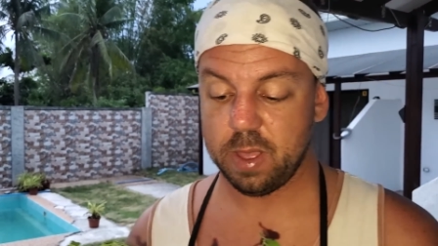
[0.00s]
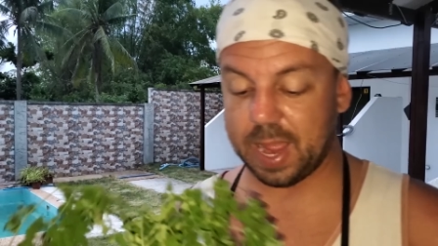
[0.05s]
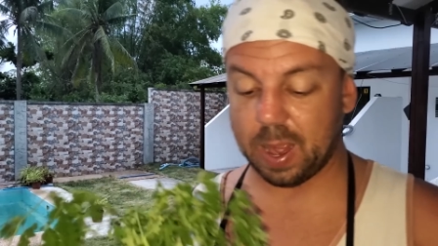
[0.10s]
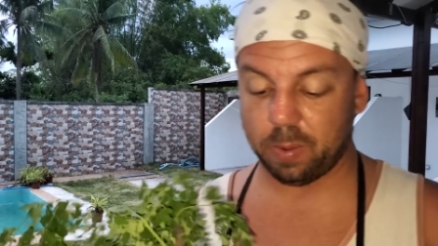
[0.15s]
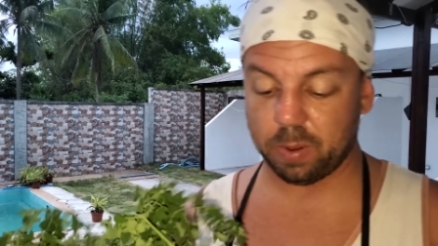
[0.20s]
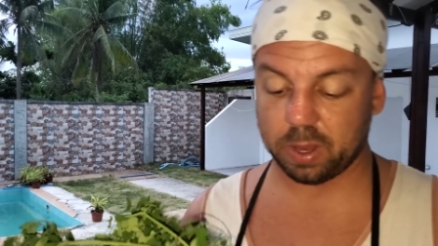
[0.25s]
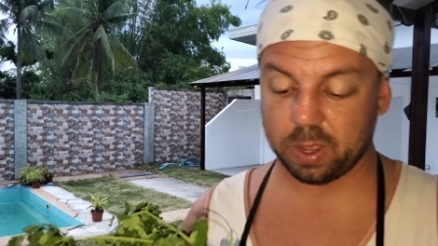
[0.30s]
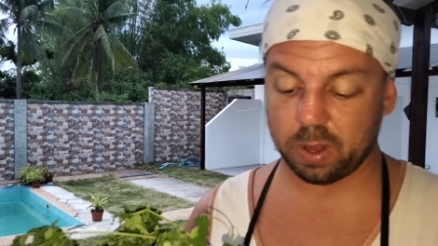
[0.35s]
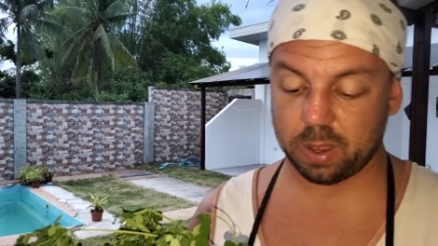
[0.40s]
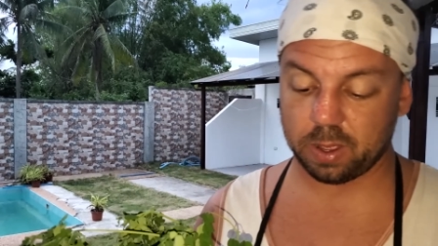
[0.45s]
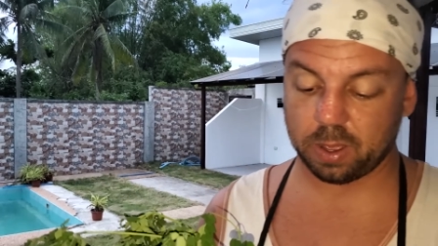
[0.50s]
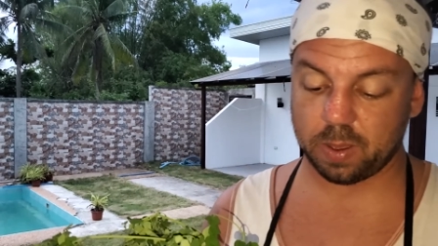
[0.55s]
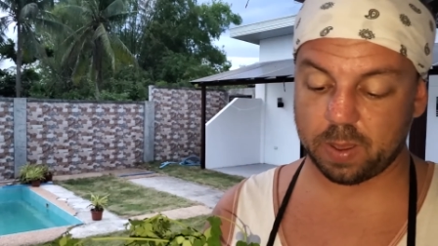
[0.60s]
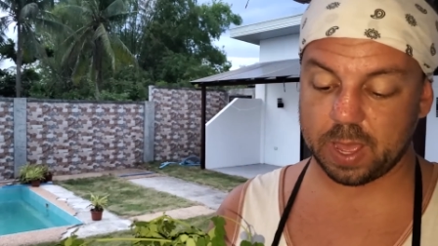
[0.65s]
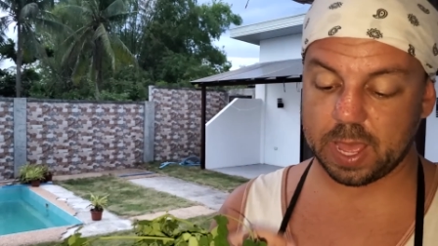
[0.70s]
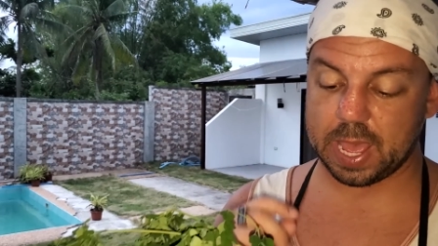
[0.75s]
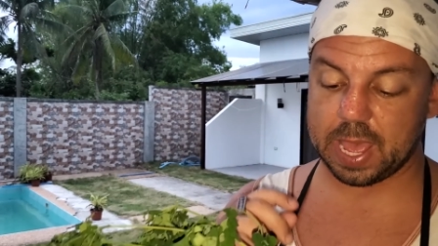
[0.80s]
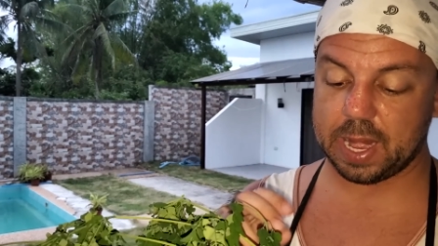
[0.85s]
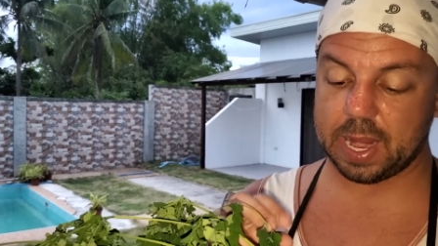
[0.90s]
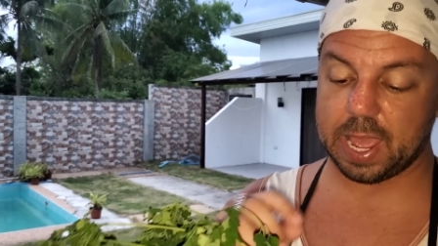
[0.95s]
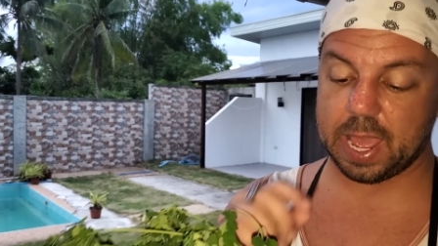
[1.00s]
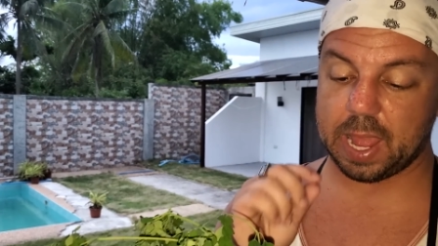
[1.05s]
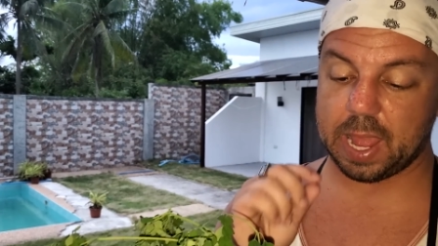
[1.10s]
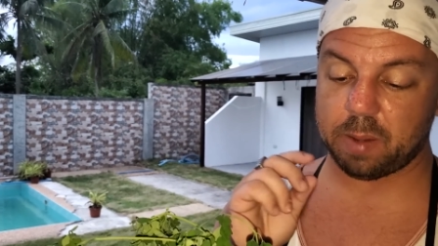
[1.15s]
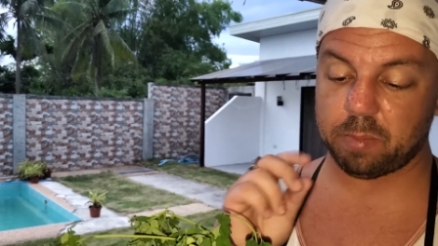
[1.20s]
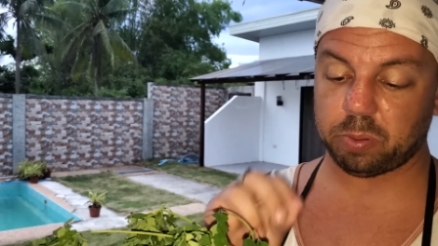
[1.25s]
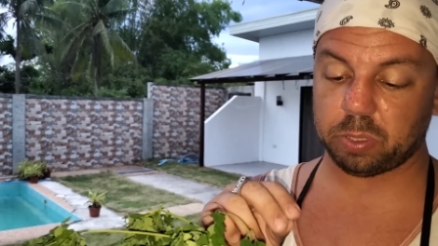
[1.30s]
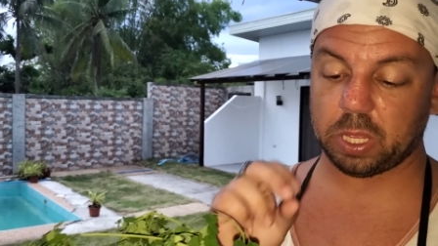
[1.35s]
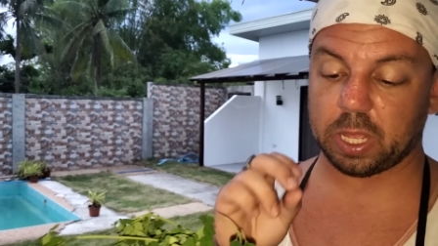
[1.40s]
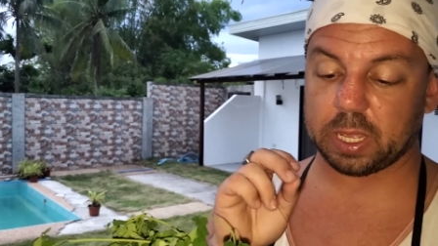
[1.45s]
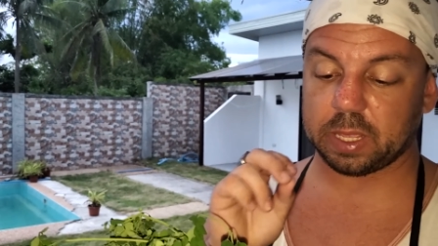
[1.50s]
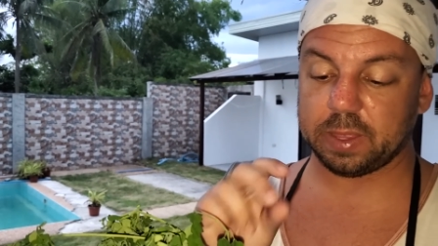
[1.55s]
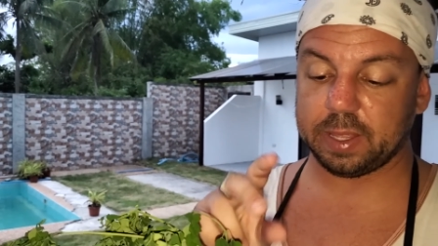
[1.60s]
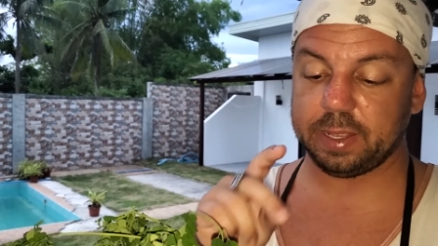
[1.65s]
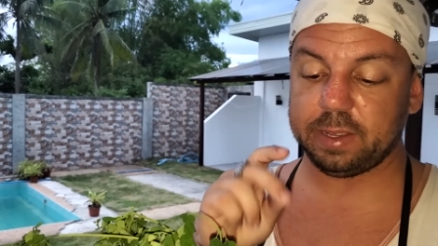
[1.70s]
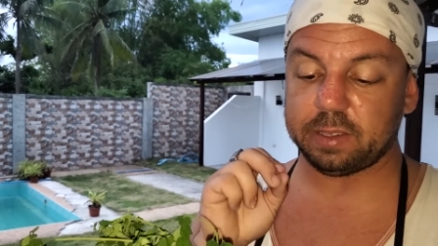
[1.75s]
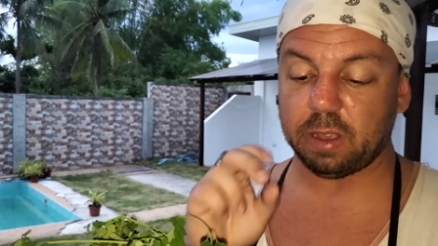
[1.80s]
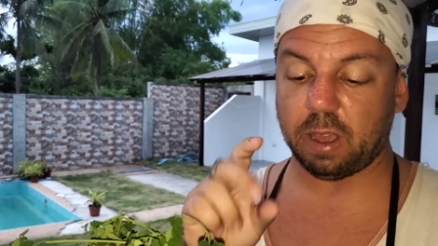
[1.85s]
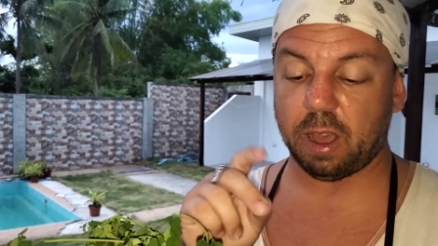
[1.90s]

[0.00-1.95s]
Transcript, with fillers: Now we're gonna go ahead and pluck these